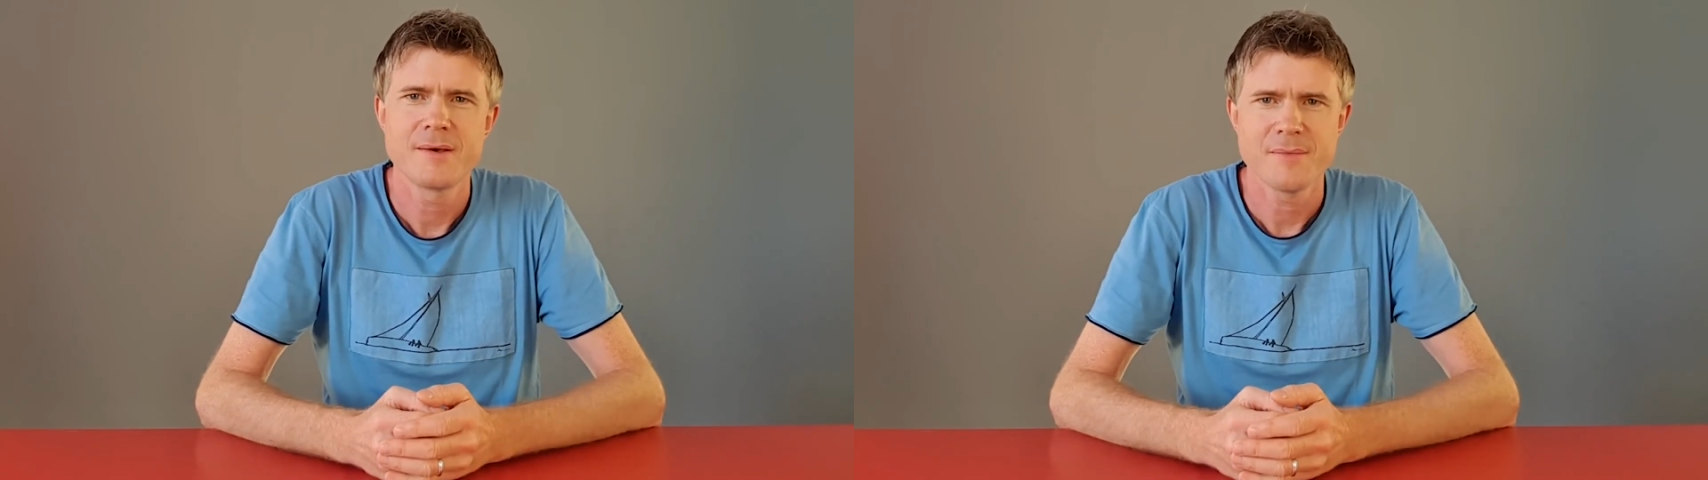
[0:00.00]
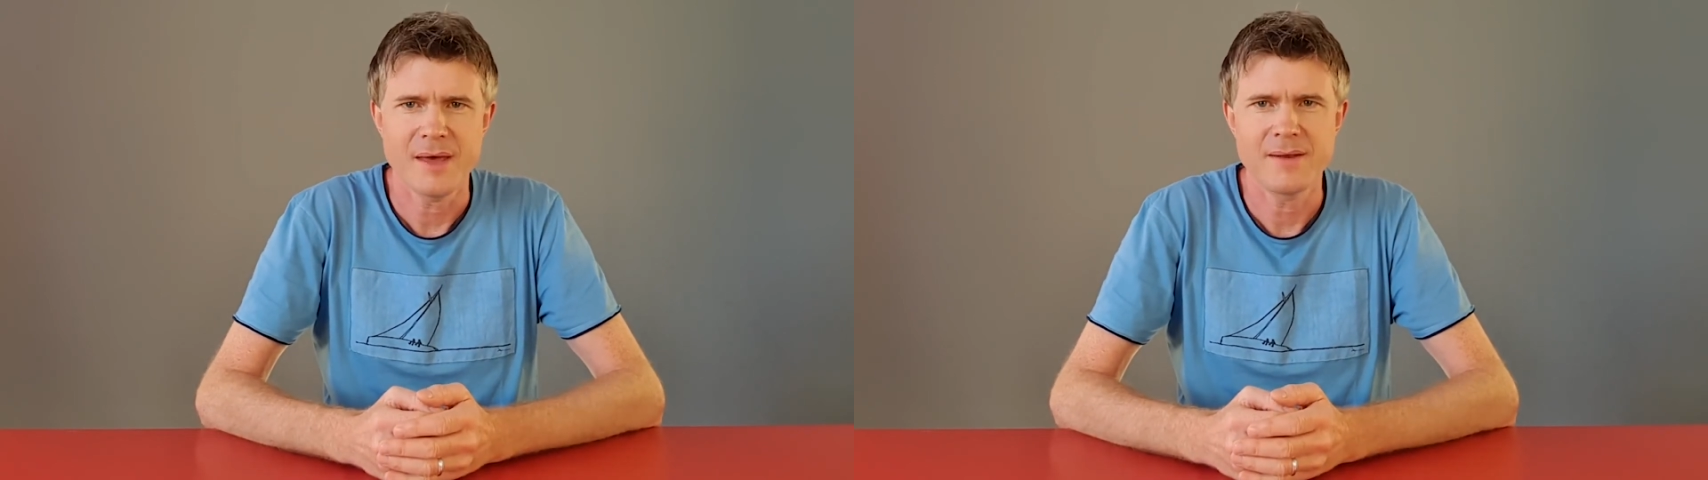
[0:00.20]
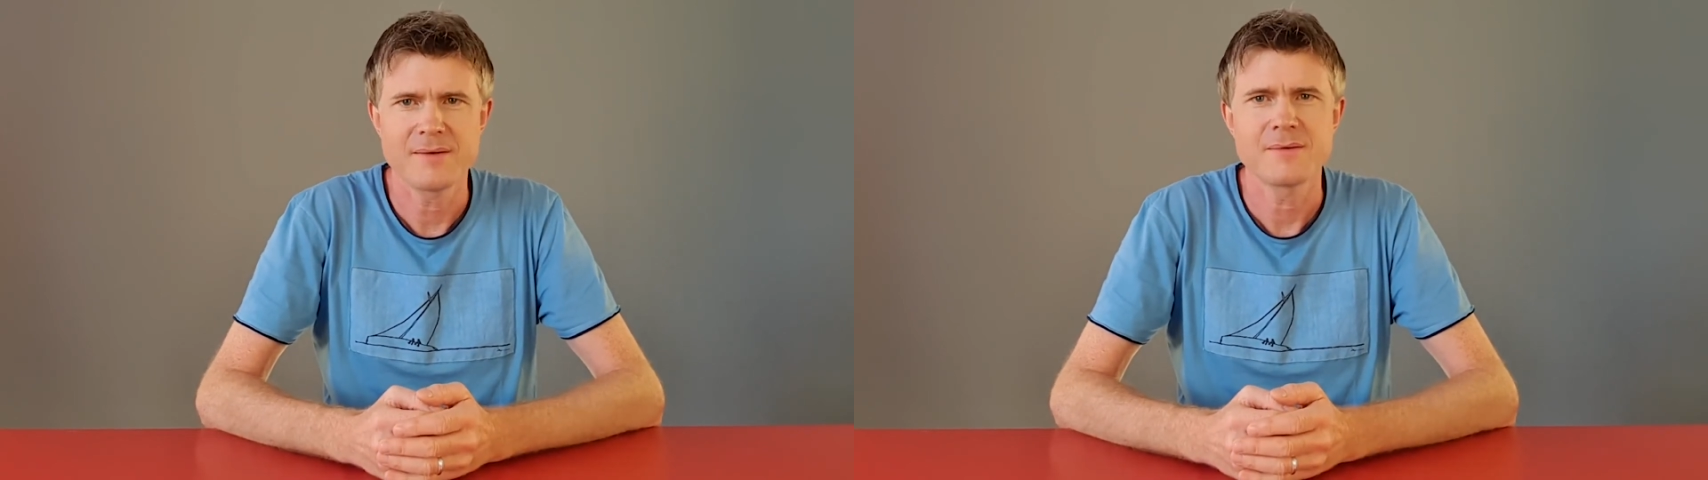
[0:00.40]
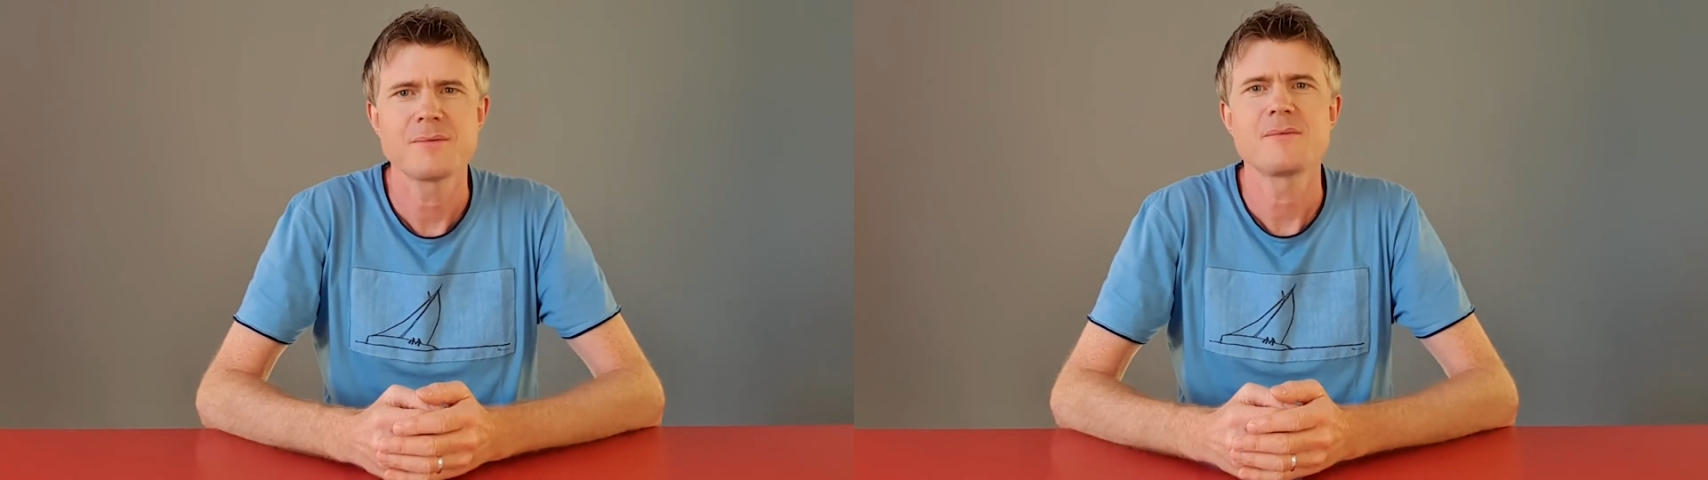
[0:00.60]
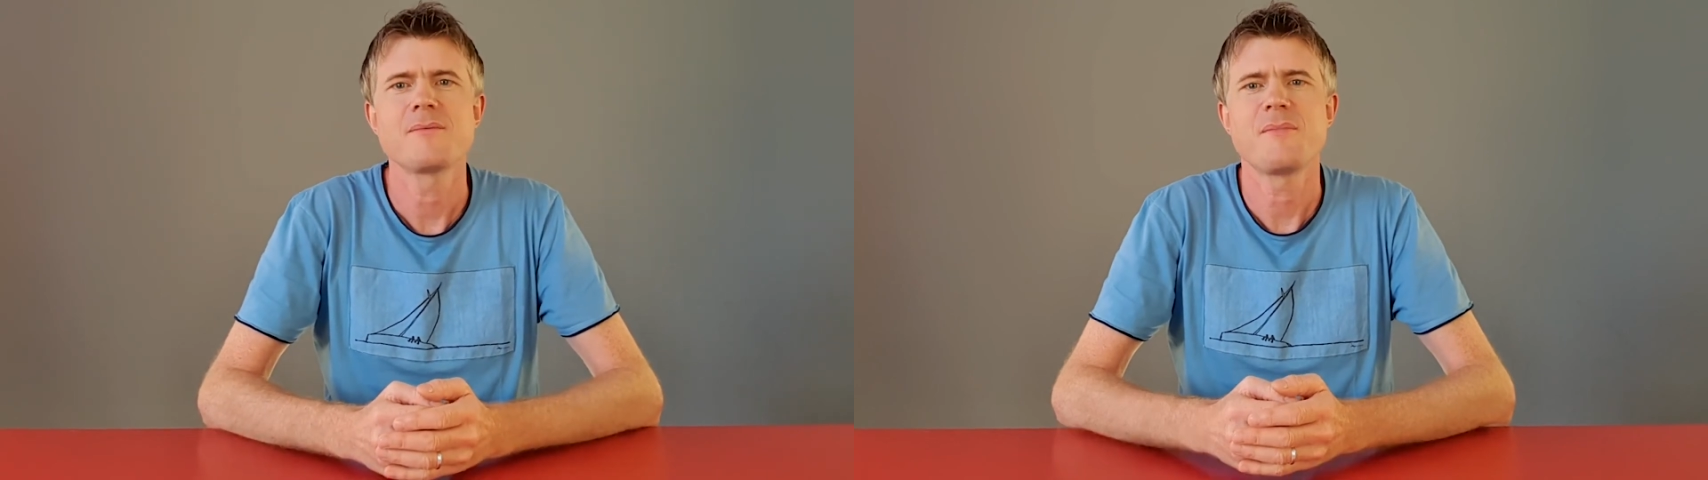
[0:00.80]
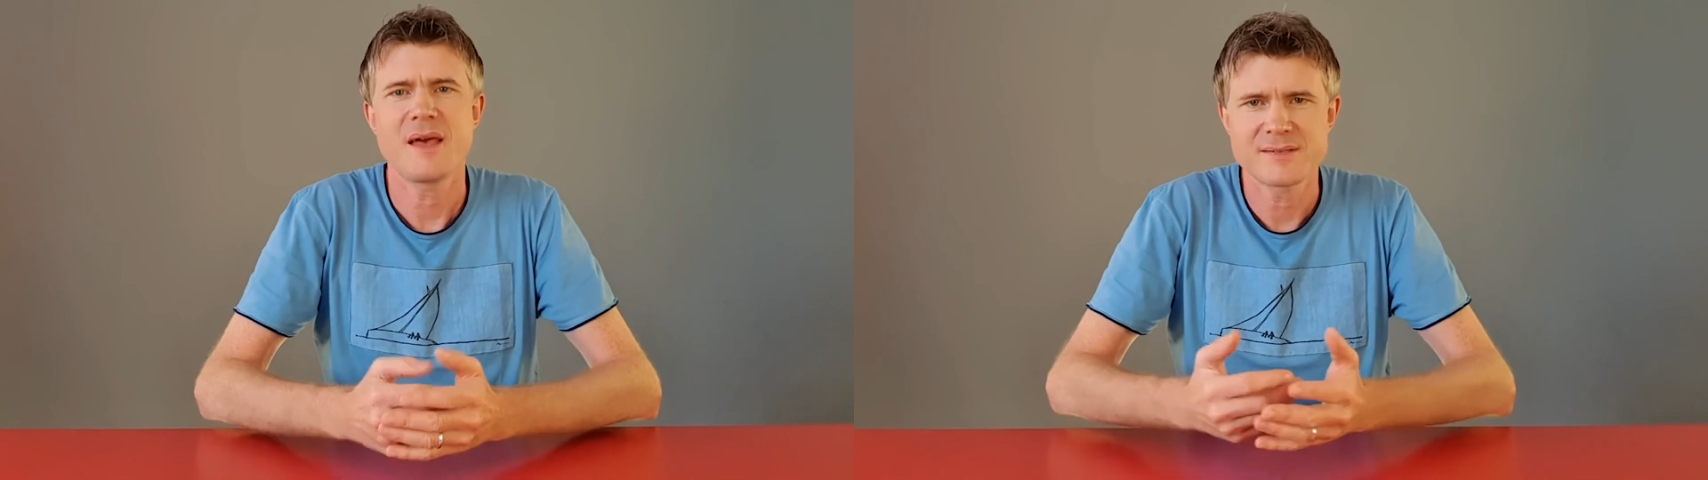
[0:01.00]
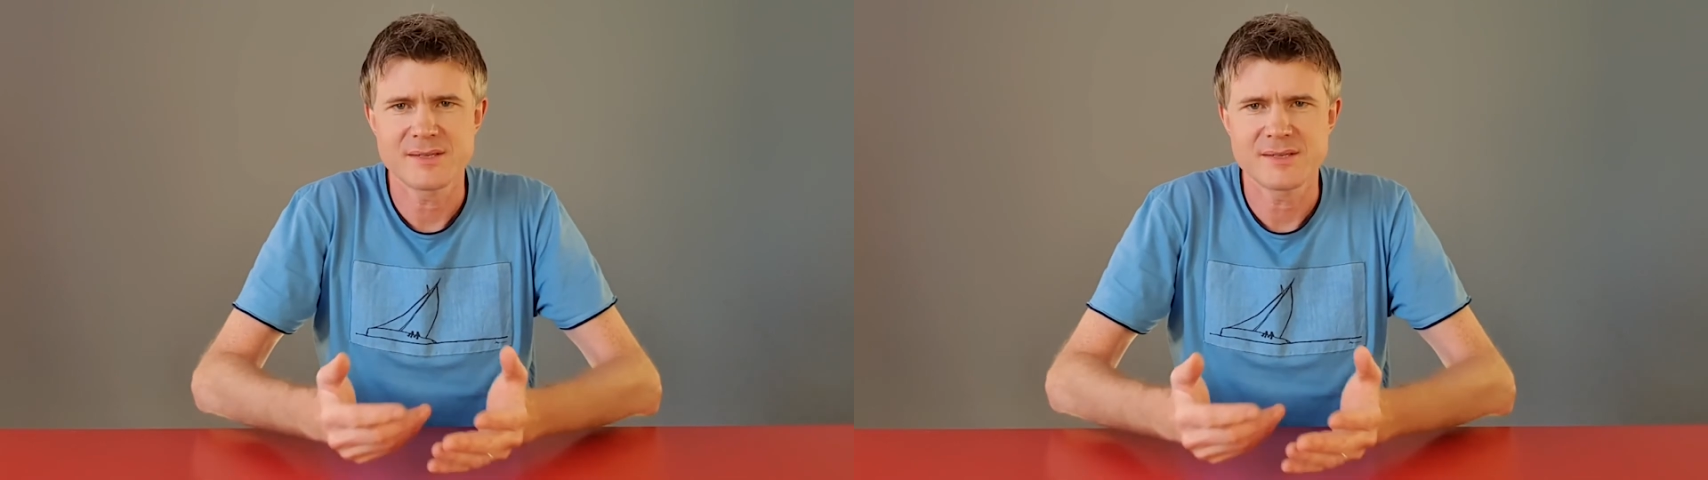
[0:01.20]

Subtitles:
Then there's